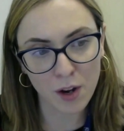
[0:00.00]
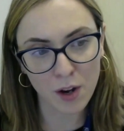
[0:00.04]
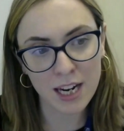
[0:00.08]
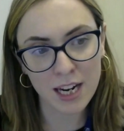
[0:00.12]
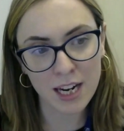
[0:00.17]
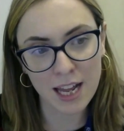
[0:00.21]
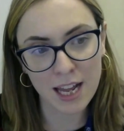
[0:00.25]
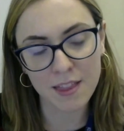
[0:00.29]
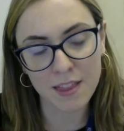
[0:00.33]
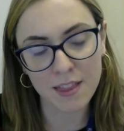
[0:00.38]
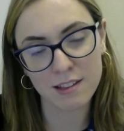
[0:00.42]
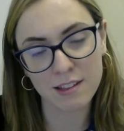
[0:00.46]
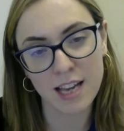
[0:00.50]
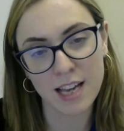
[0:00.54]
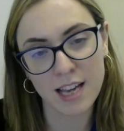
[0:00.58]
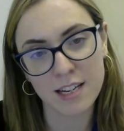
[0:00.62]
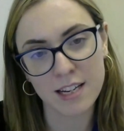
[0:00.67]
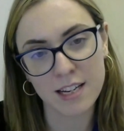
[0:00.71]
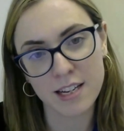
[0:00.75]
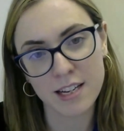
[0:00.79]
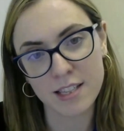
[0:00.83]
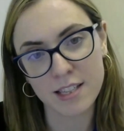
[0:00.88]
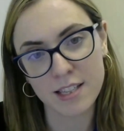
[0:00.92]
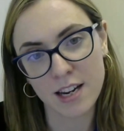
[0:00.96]
looking at that
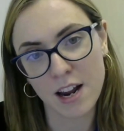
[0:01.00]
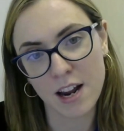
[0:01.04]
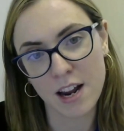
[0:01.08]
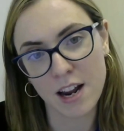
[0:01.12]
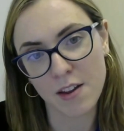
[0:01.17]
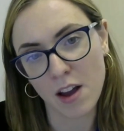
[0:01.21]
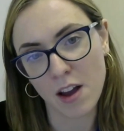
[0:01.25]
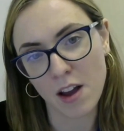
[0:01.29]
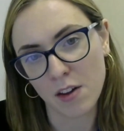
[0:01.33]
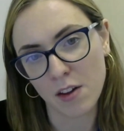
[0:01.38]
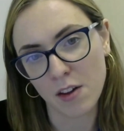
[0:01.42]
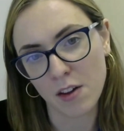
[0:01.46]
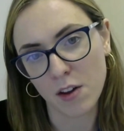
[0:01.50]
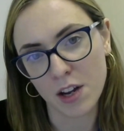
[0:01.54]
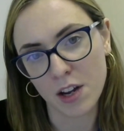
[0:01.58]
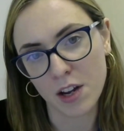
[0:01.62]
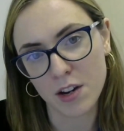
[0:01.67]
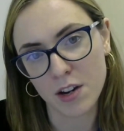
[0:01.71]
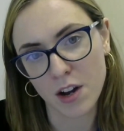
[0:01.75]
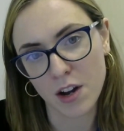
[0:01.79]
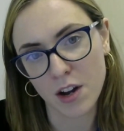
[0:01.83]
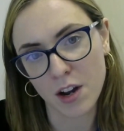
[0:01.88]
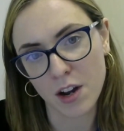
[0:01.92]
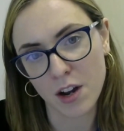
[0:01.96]
sentencing and
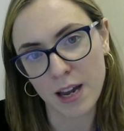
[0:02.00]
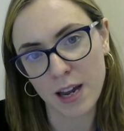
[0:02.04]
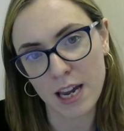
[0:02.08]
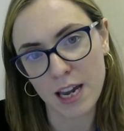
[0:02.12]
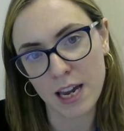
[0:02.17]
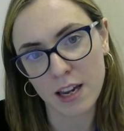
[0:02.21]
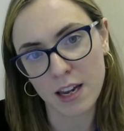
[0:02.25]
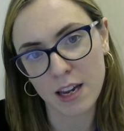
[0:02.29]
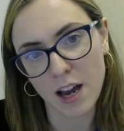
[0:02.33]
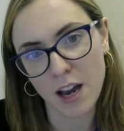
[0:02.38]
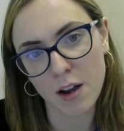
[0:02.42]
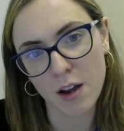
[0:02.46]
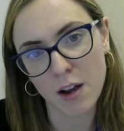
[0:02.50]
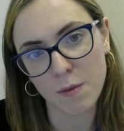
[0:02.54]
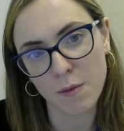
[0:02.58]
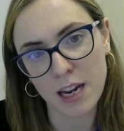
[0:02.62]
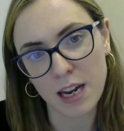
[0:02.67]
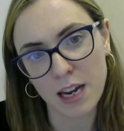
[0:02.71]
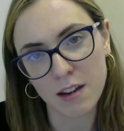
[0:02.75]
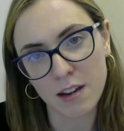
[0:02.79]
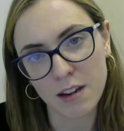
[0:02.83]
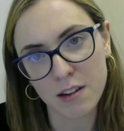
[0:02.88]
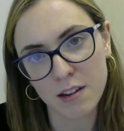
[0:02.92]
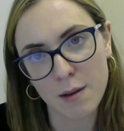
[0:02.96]
looking at how we
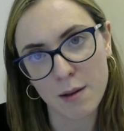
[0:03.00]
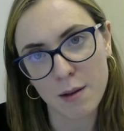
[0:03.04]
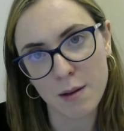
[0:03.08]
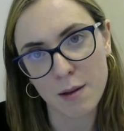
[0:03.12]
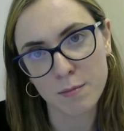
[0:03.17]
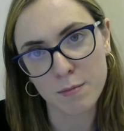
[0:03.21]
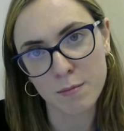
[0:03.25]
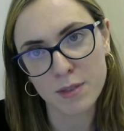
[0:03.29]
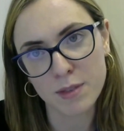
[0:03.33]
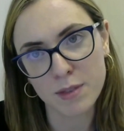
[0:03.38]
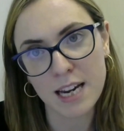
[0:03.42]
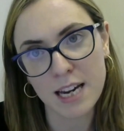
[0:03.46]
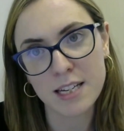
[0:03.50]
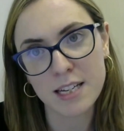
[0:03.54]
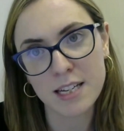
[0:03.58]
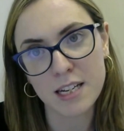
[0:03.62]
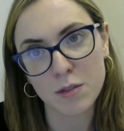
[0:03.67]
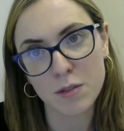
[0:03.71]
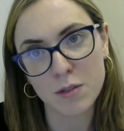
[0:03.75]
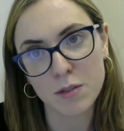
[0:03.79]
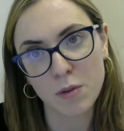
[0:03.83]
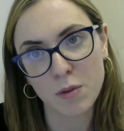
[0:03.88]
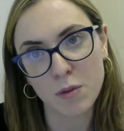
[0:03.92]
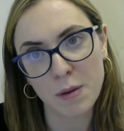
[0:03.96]

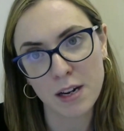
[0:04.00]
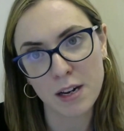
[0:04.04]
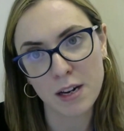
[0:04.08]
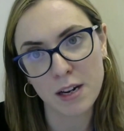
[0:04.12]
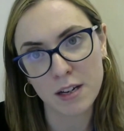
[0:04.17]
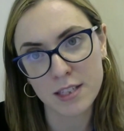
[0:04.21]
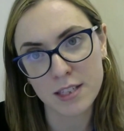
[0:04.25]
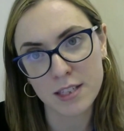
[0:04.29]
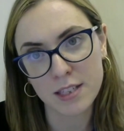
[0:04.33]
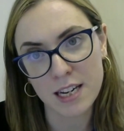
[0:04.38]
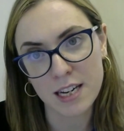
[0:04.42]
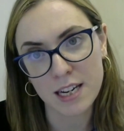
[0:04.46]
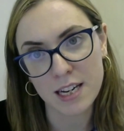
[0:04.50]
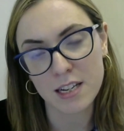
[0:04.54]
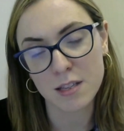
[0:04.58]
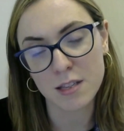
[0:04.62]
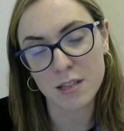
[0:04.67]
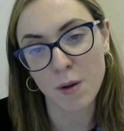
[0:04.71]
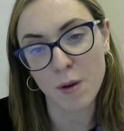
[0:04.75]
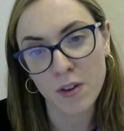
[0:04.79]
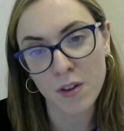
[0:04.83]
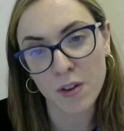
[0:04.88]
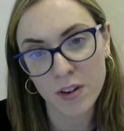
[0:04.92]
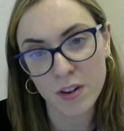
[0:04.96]
sentence women,
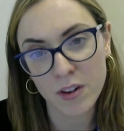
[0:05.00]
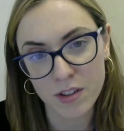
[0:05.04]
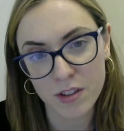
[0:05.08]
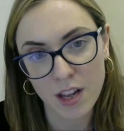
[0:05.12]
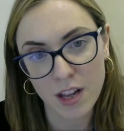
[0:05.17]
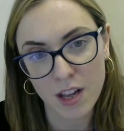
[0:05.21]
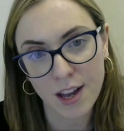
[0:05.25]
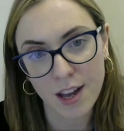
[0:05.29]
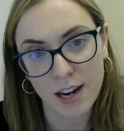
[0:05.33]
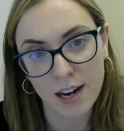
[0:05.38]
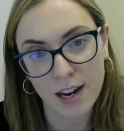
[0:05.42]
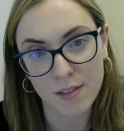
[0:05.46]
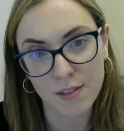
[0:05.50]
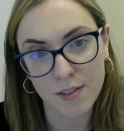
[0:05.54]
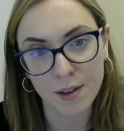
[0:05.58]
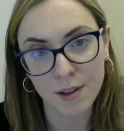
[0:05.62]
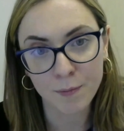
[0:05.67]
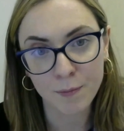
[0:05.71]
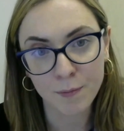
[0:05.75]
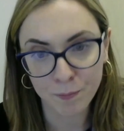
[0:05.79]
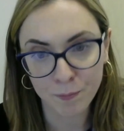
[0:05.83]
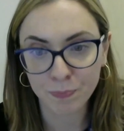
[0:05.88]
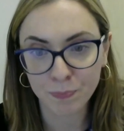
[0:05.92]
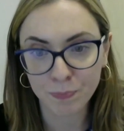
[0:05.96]
sentence mothers, and that kind of
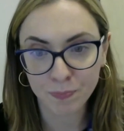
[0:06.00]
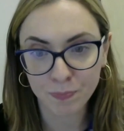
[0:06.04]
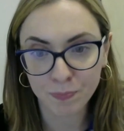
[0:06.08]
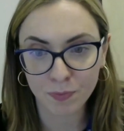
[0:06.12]
thing.